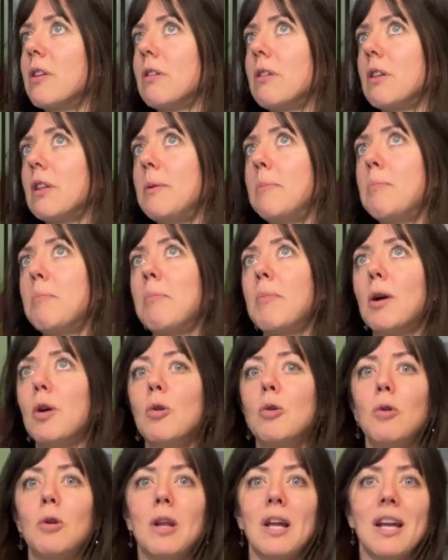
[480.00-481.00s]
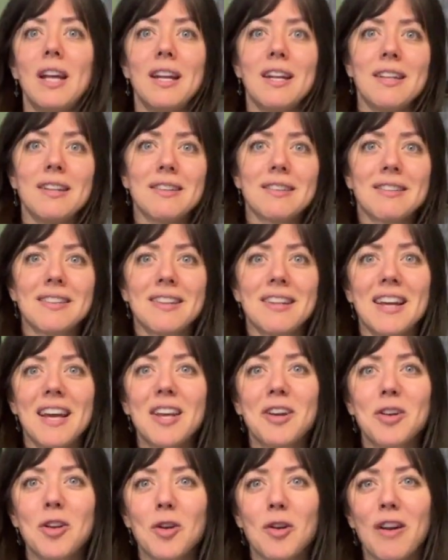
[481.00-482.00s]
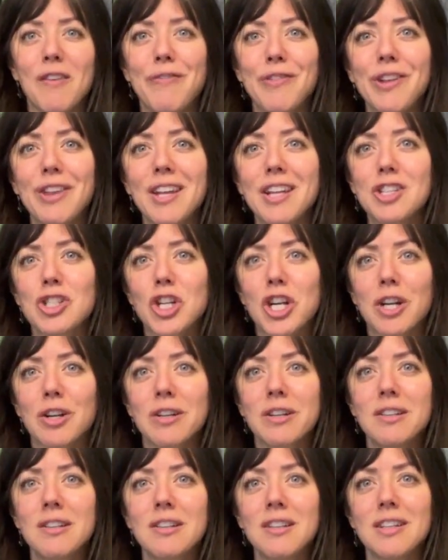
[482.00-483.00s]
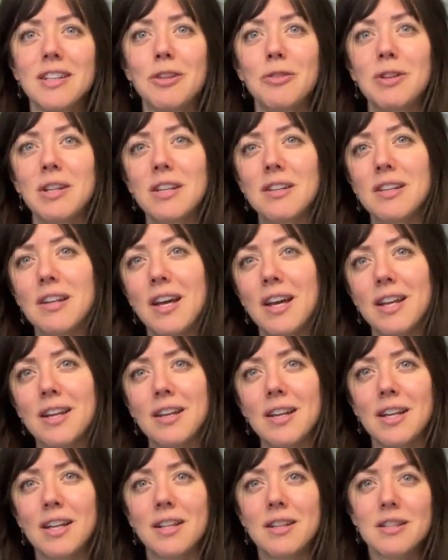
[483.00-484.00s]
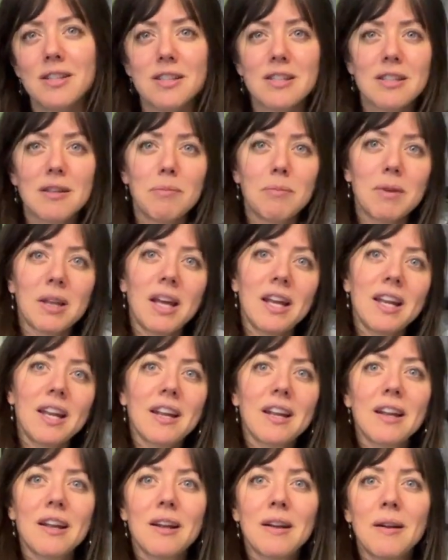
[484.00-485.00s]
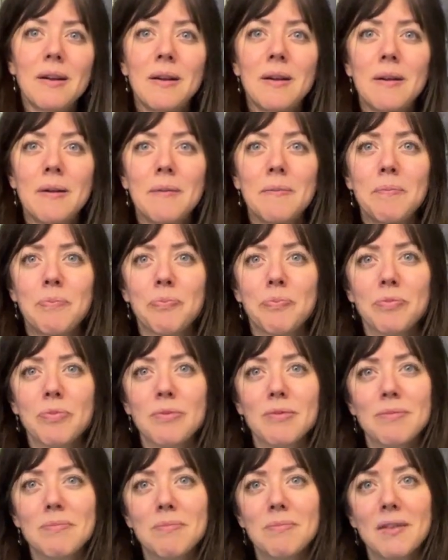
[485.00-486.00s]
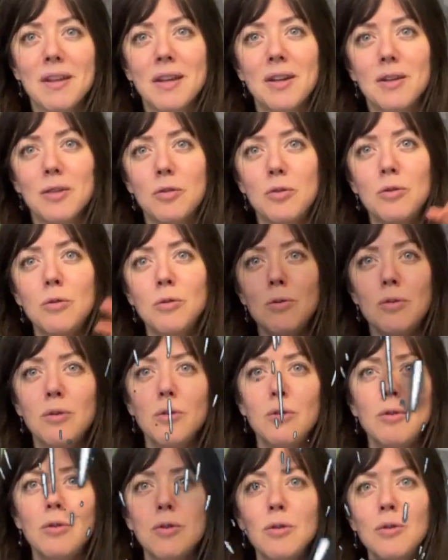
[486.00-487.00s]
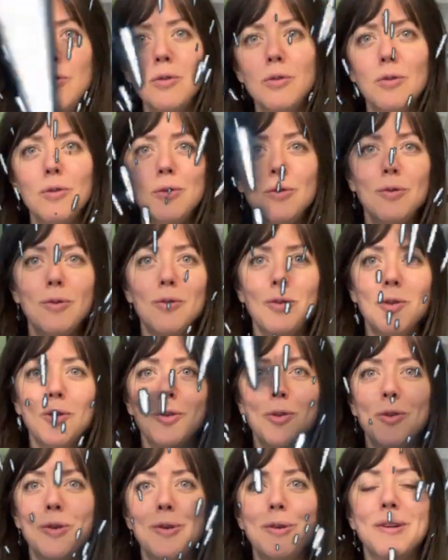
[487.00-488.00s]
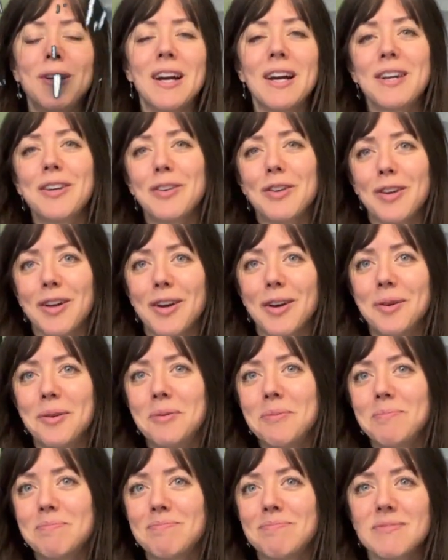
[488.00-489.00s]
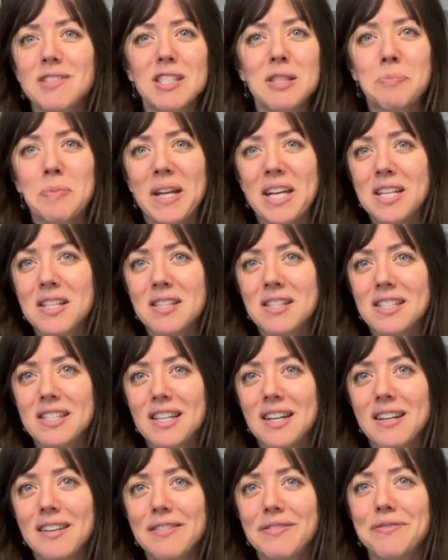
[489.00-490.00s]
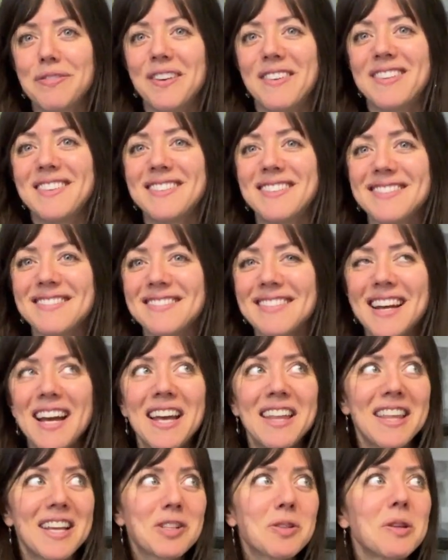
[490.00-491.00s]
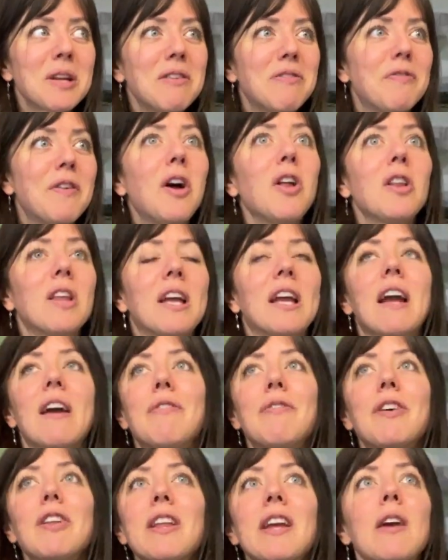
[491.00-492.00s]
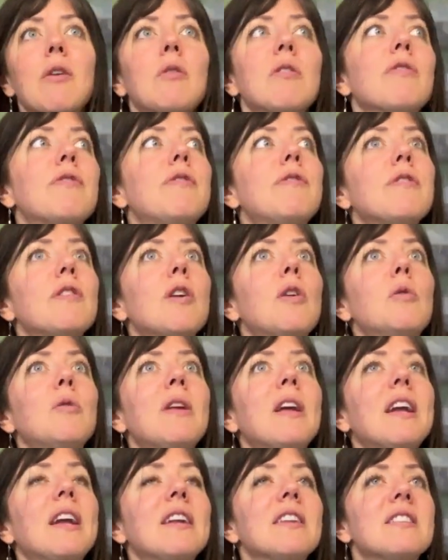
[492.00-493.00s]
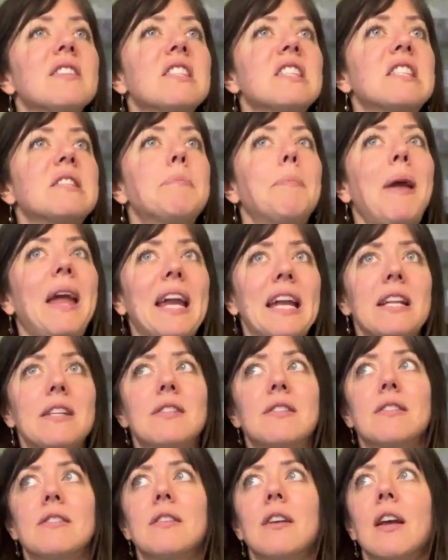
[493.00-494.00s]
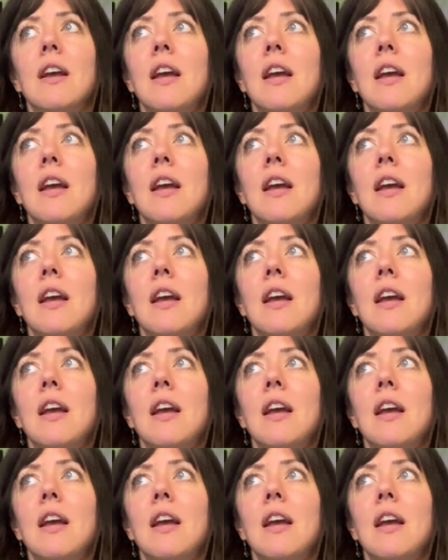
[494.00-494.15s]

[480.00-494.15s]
limbo land. I don't know. I feel like, Jared, you need to edit in some like I don't know, space stuff. That's what I felt like. I felt like I was floating in space